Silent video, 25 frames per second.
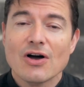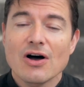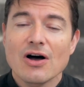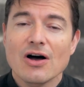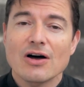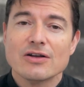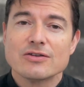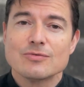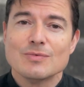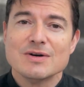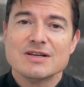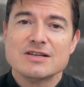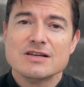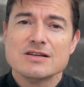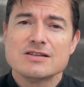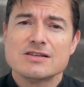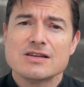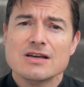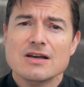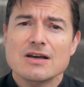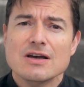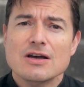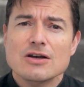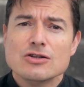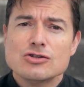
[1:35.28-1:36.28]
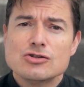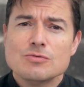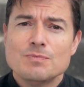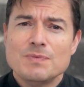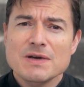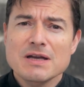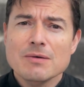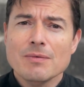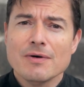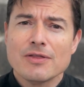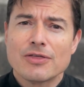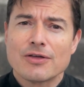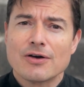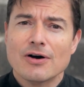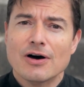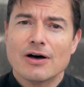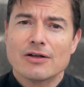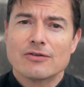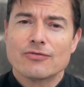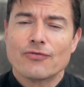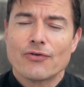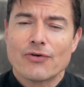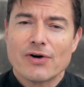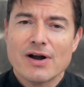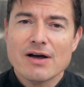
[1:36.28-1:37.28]
of God, which is to be with
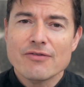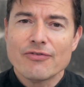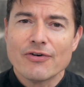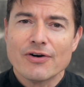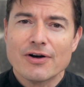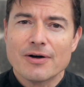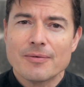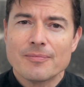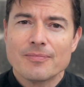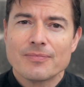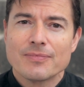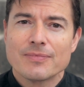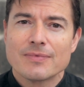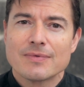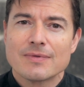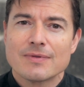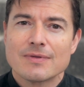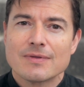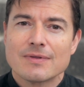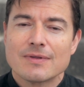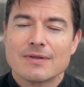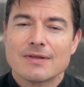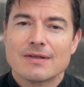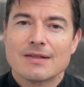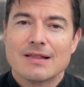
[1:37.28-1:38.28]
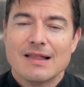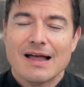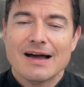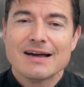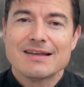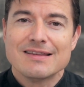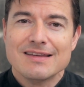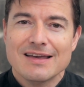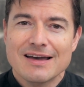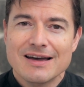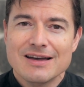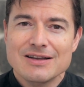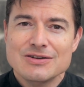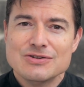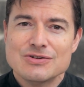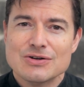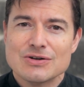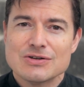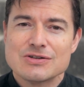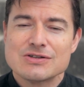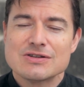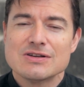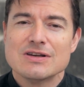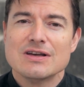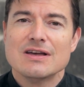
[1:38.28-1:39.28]
God forever, like the
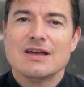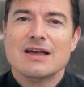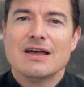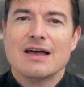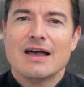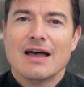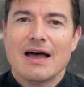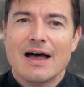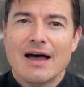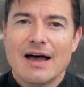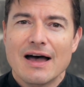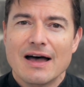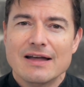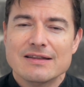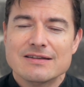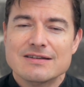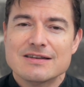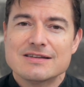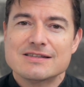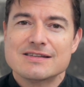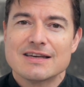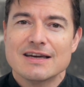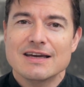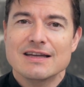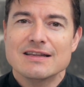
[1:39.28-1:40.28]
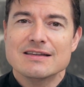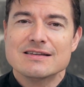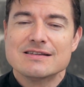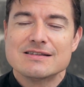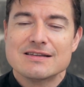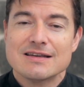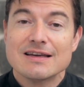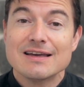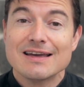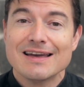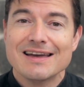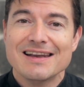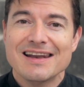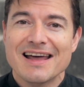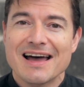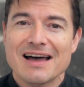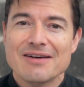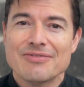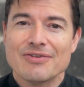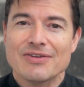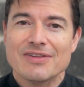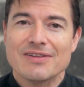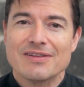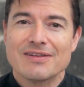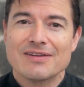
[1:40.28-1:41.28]
angels and the saints in
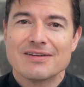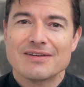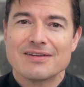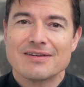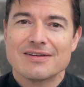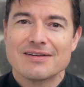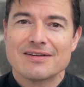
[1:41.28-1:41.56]
heaven.